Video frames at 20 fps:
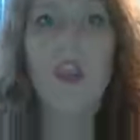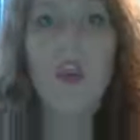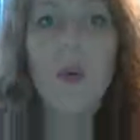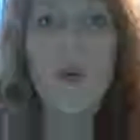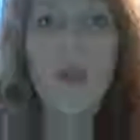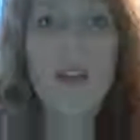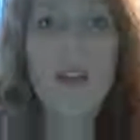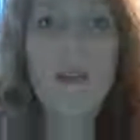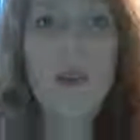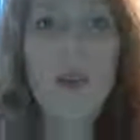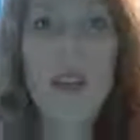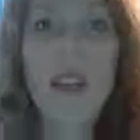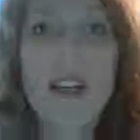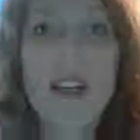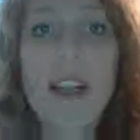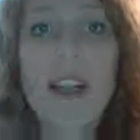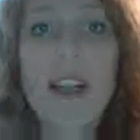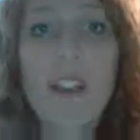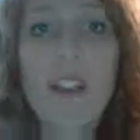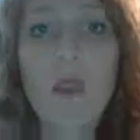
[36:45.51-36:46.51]
We had a
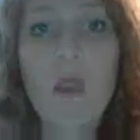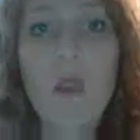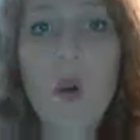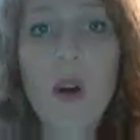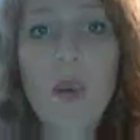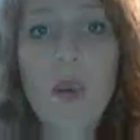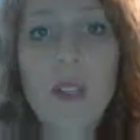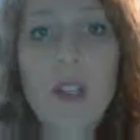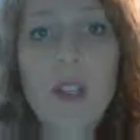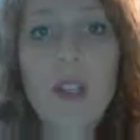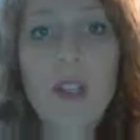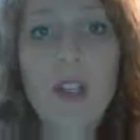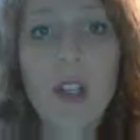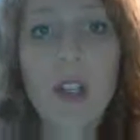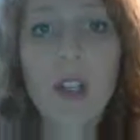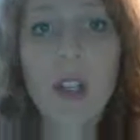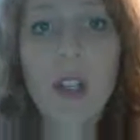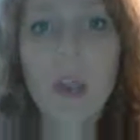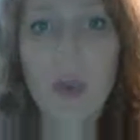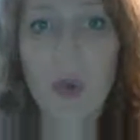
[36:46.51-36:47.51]
parent ask, what was the
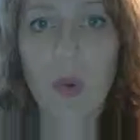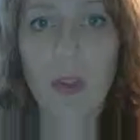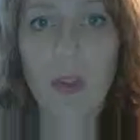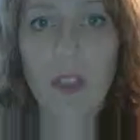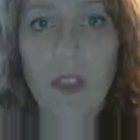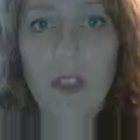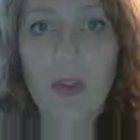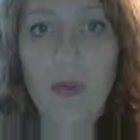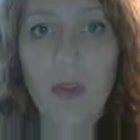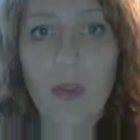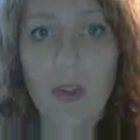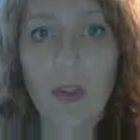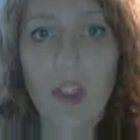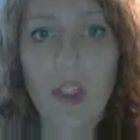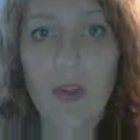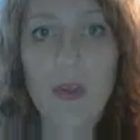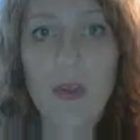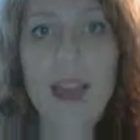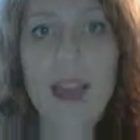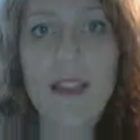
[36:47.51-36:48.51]
turning point for
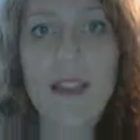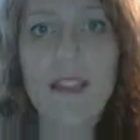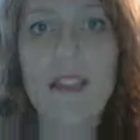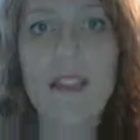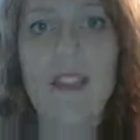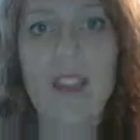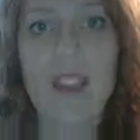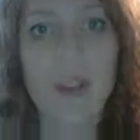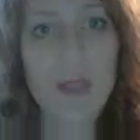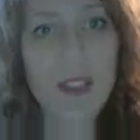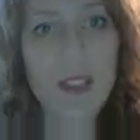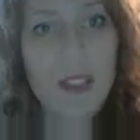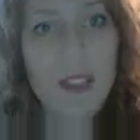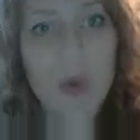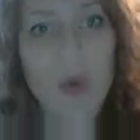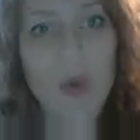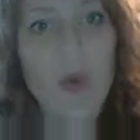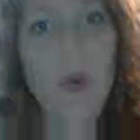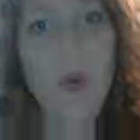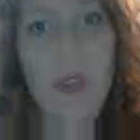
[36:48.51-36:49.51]
you, Max? You know, in
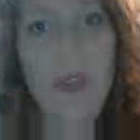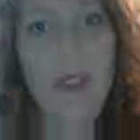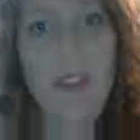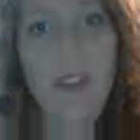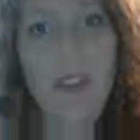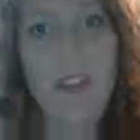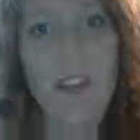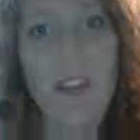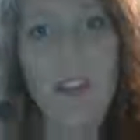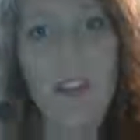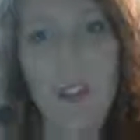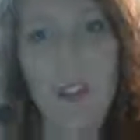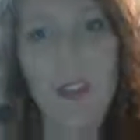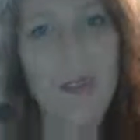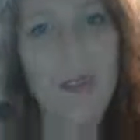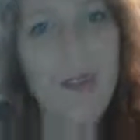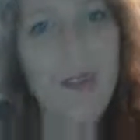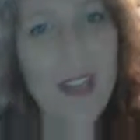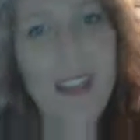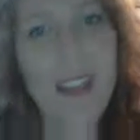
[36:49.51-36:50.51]
school, you said
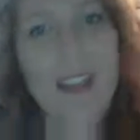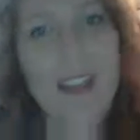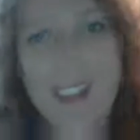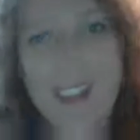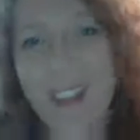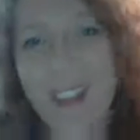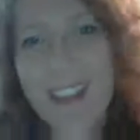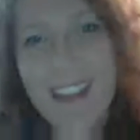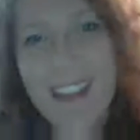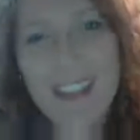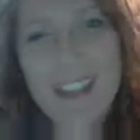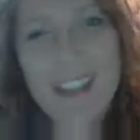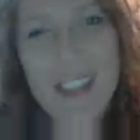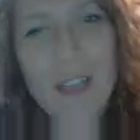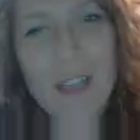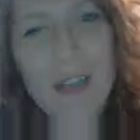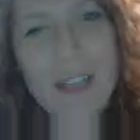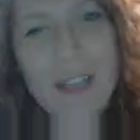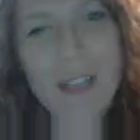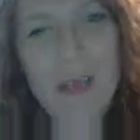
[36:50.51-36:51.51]
you're kind of
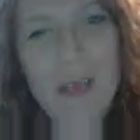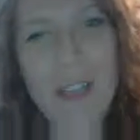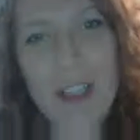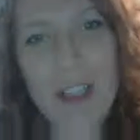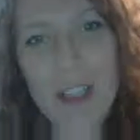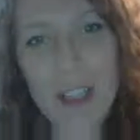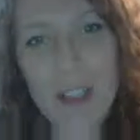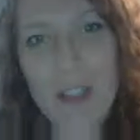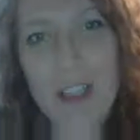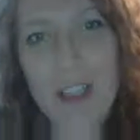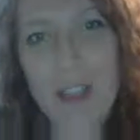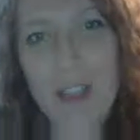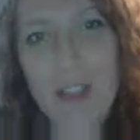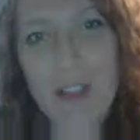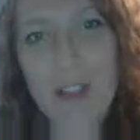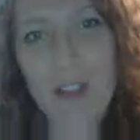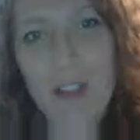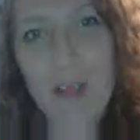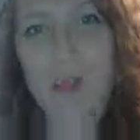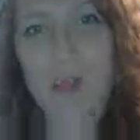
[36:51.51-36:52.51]
self-esteem down on yourself a
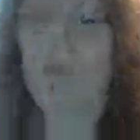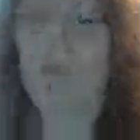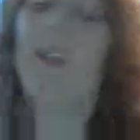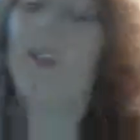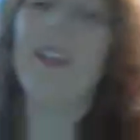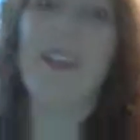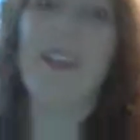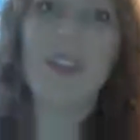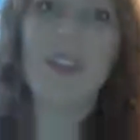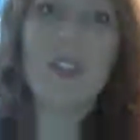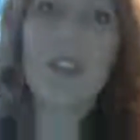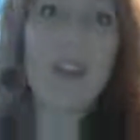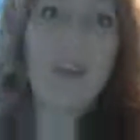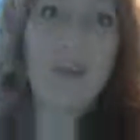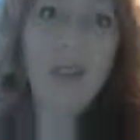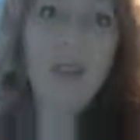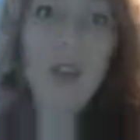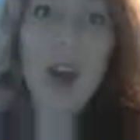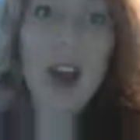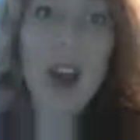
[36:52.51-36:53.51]
little bit, but now you seem
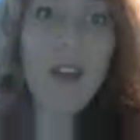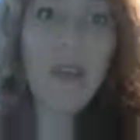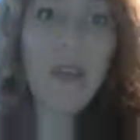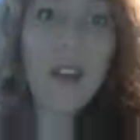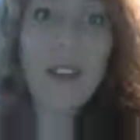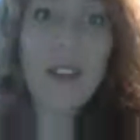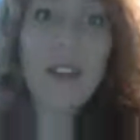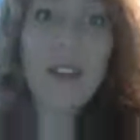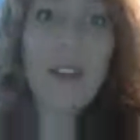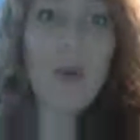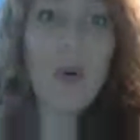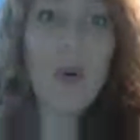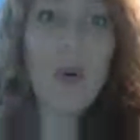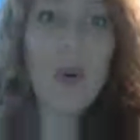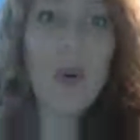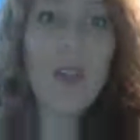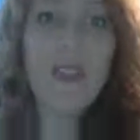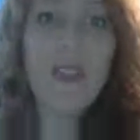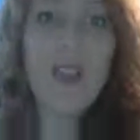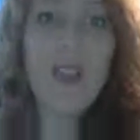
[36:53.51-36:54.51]
so confident, so
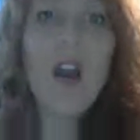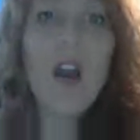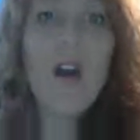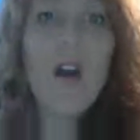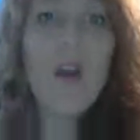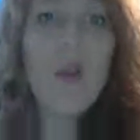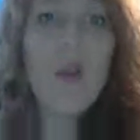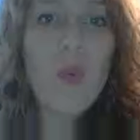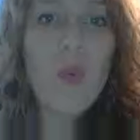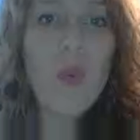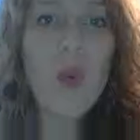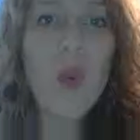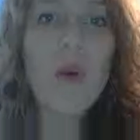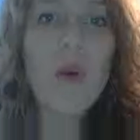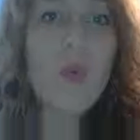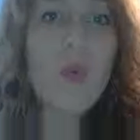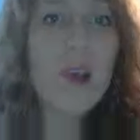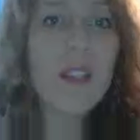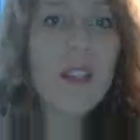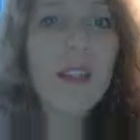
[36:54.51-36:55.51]
poised.
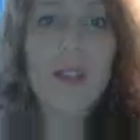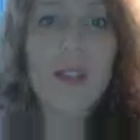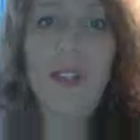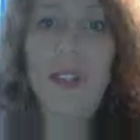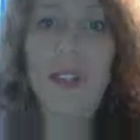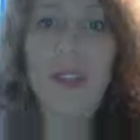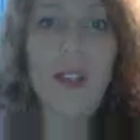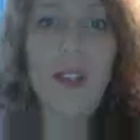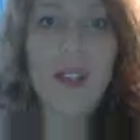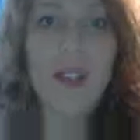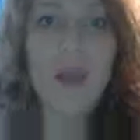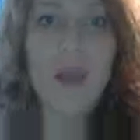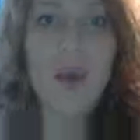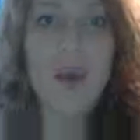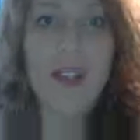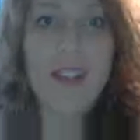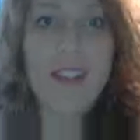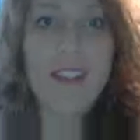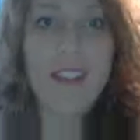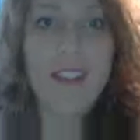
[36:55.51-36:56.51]
What was the turning
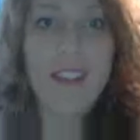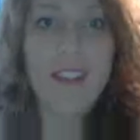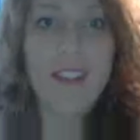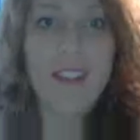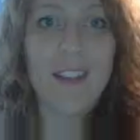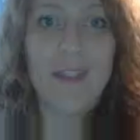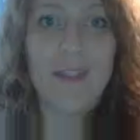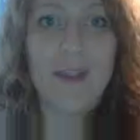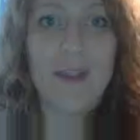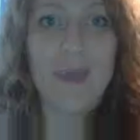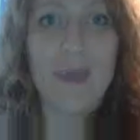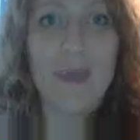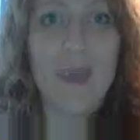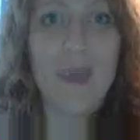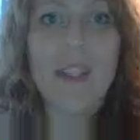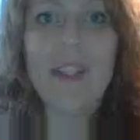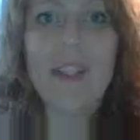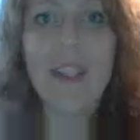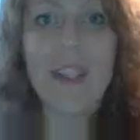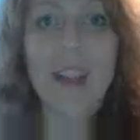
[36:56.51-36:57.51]
point, and
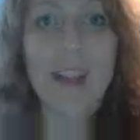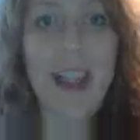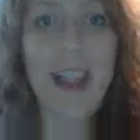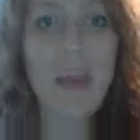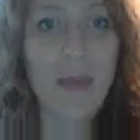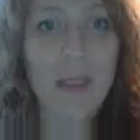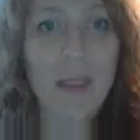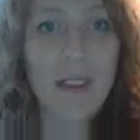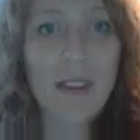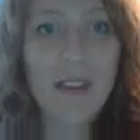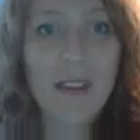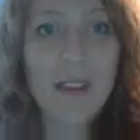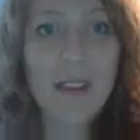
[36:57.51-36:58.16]
when did it happen?